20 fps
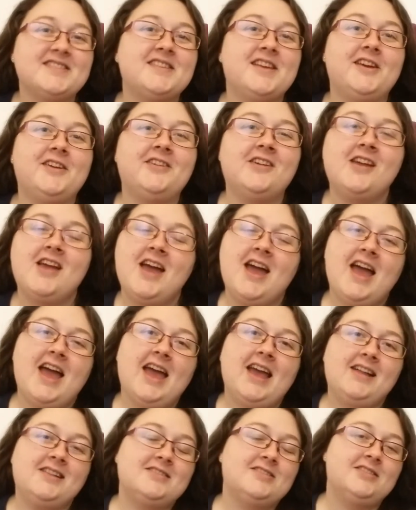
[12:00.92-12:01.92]
so
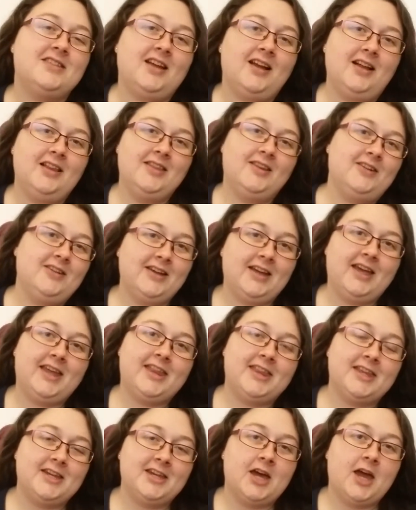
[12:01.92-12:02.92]
it took longer
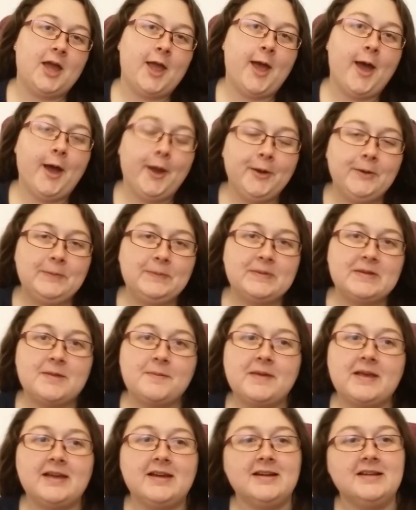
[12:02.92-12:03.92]
than I hoped
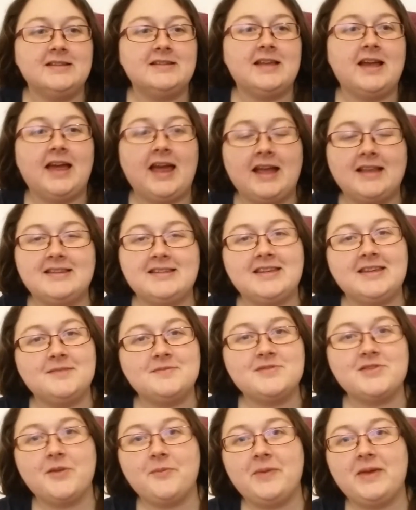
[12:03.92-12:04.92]
because I had to keep
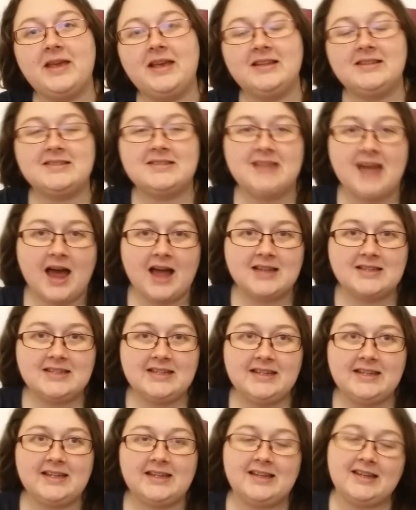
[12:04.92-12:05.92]
stopping and
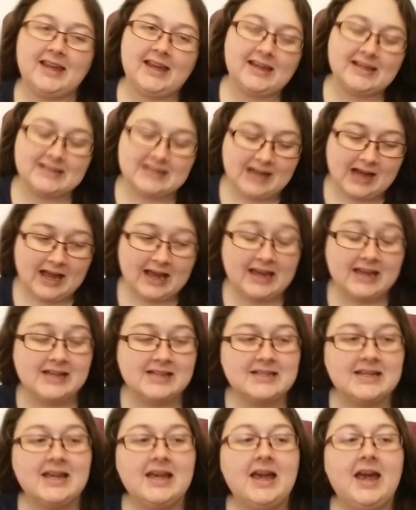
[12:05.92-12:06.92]
starting and getting tired,
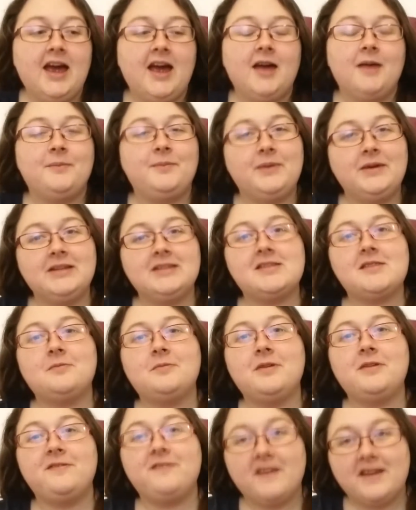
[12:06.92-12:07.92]
but
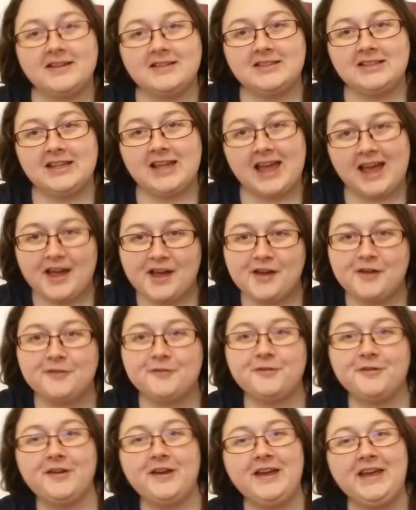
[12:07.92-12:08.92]
we finally have
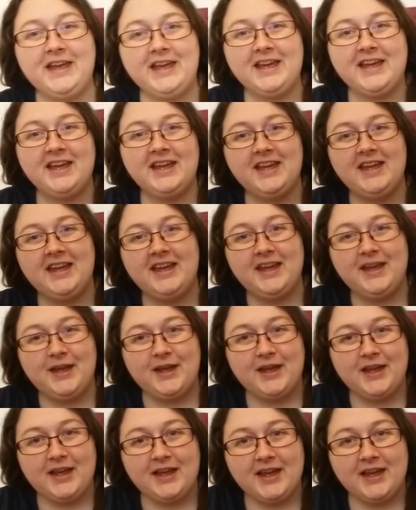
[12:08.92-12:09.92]

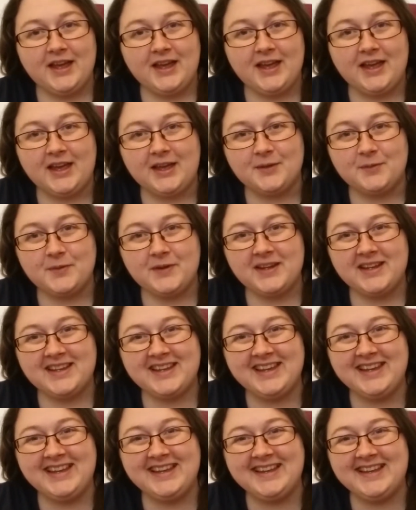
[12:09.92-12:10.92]
a
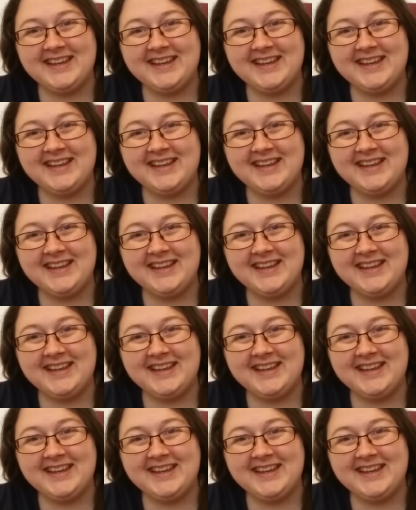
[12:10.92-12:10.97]
Hedwig.